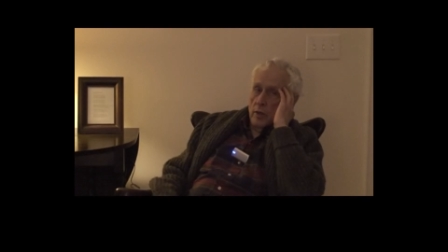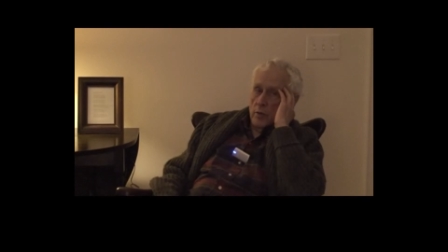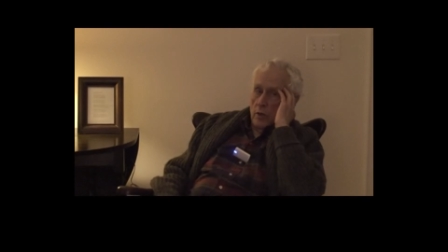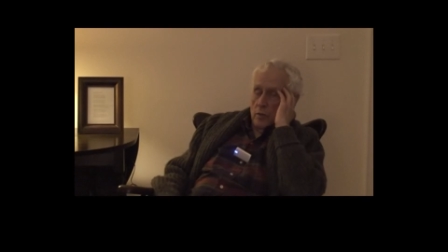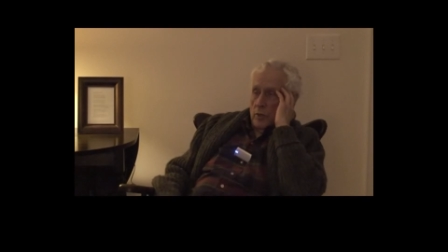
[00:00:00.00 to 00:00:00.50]

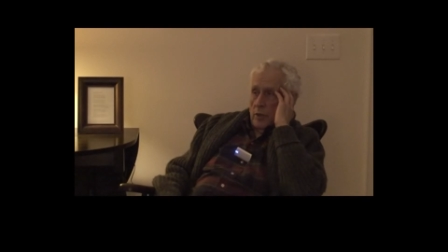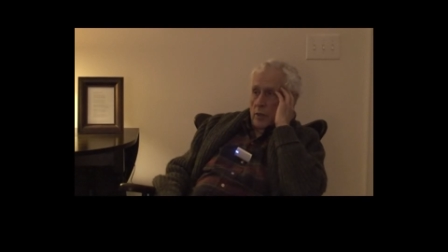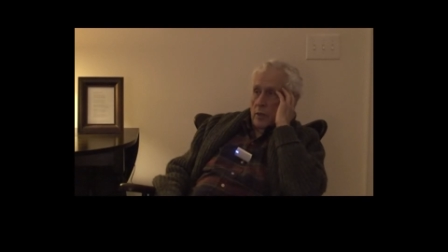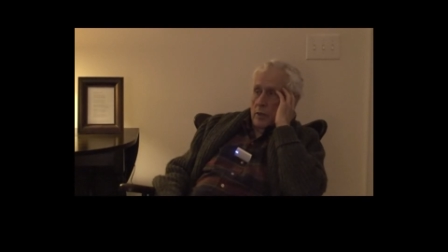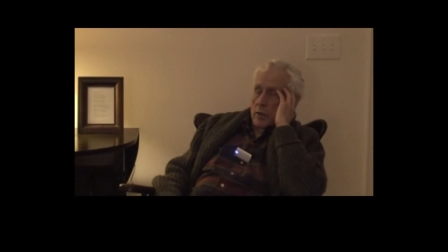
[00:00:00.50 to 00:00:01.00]
No no.
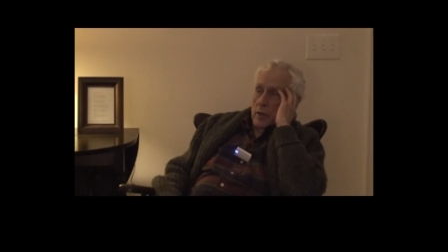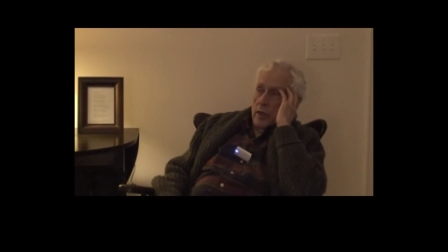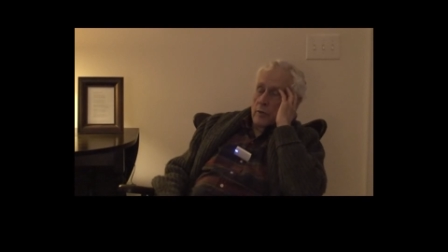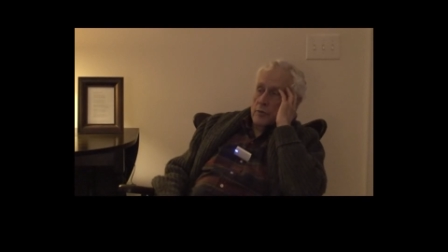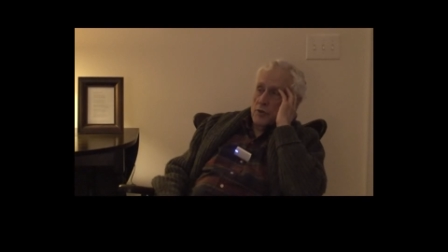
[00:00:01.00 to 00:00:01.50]
The uh,
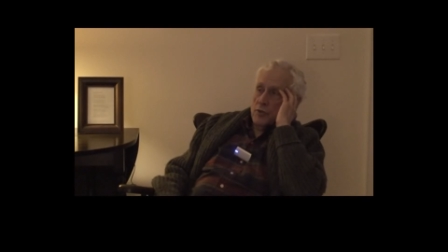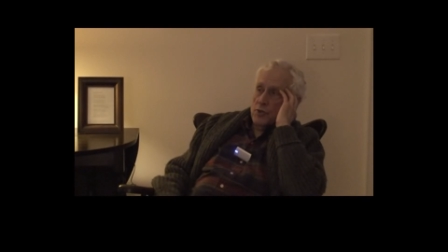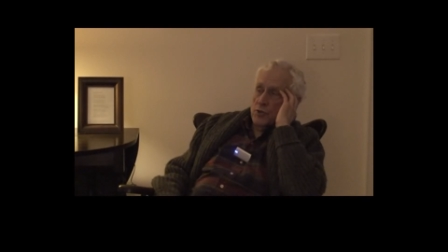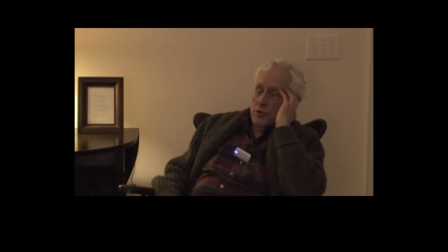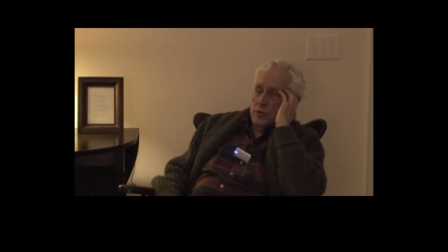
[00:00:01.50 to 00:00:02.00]
it was the
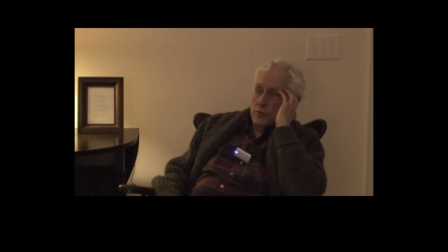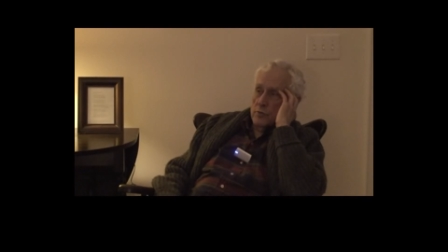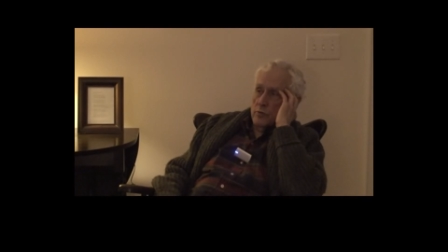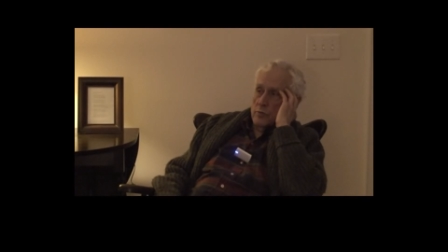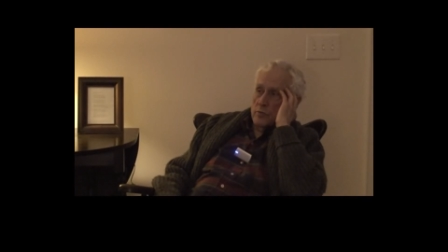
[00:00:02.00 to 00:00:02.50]

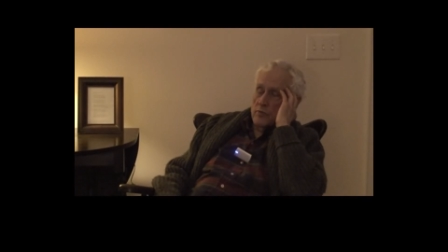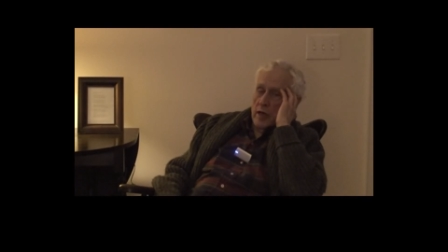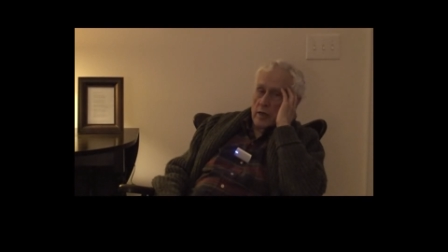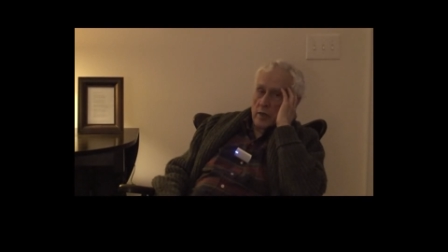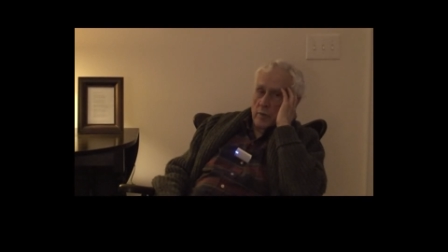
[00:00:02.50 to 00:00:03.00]
junior
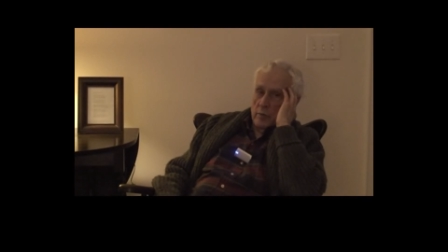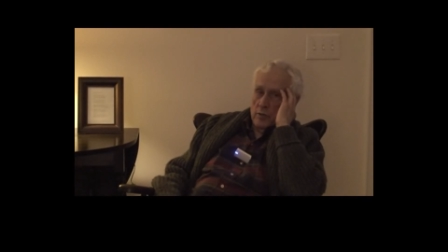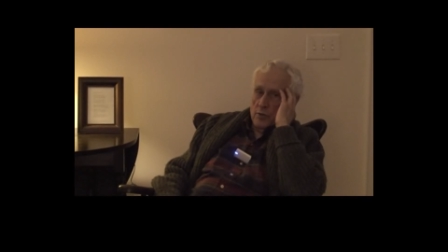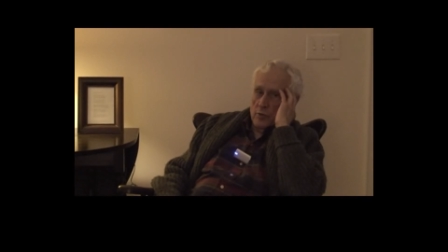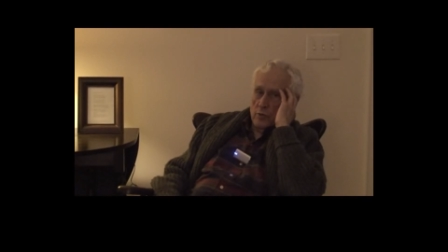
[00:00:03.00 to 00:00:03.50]
faculty
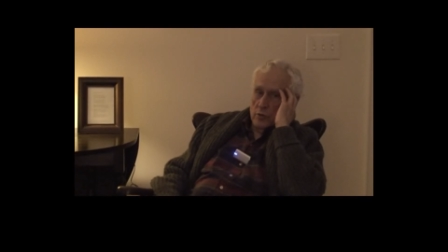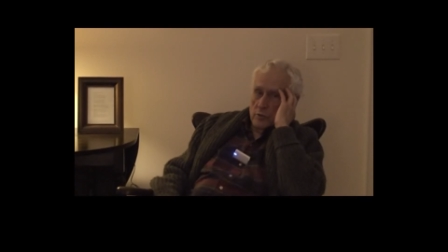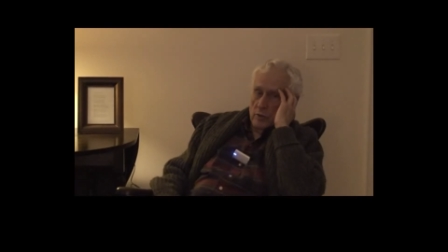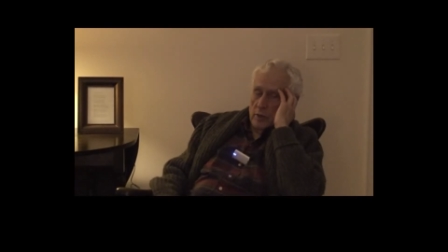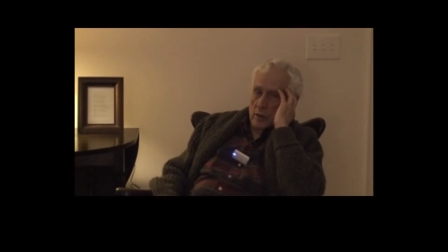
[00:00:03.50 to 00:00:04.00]
members who
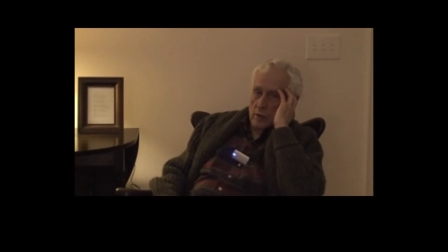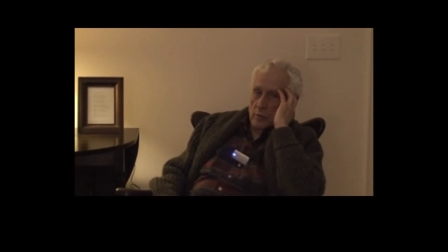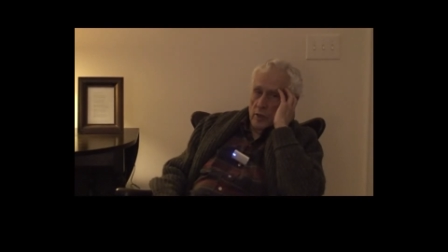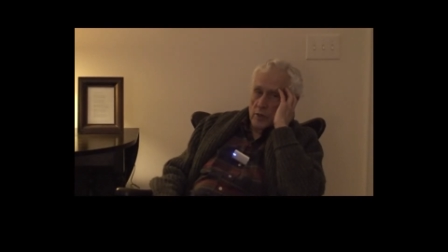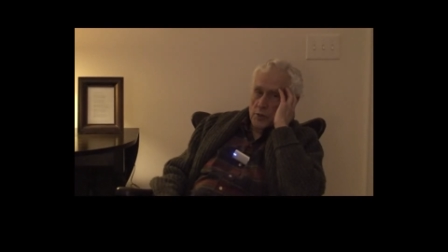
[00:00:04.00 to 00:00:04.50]
were uh,
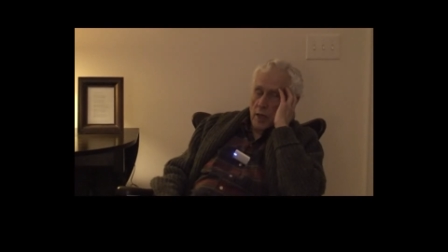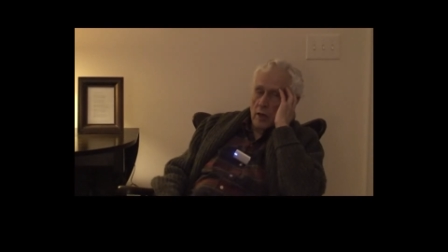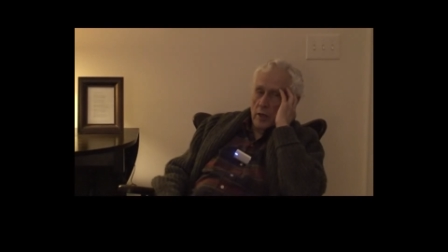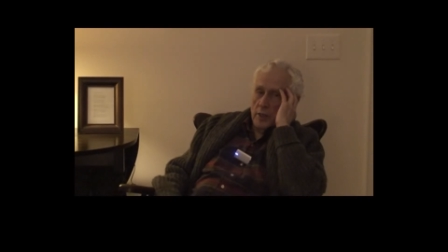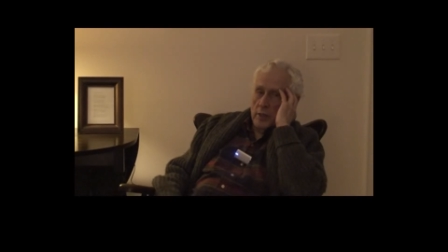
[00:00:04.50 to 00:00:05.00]
really
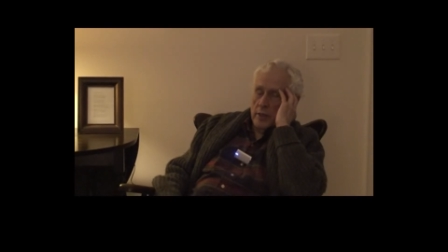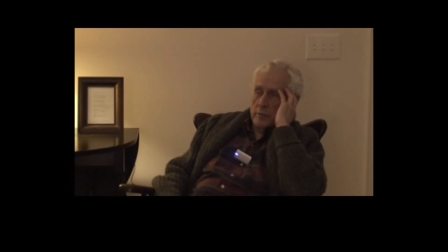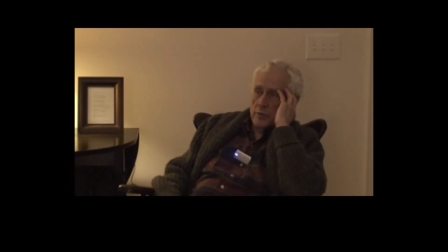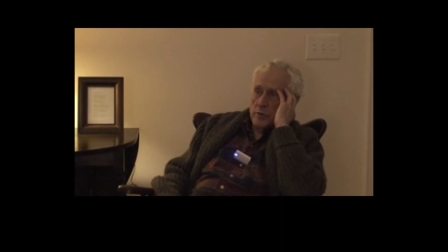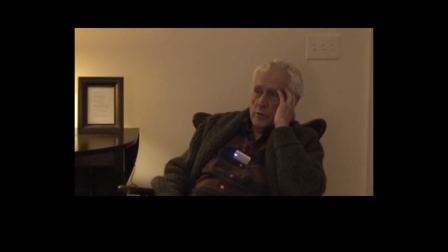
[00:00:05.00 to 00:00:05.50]
scholarly
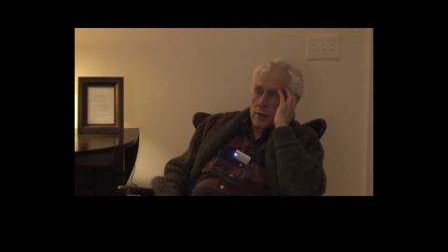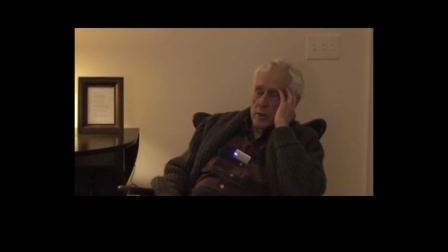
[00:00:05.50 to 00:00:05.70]
types,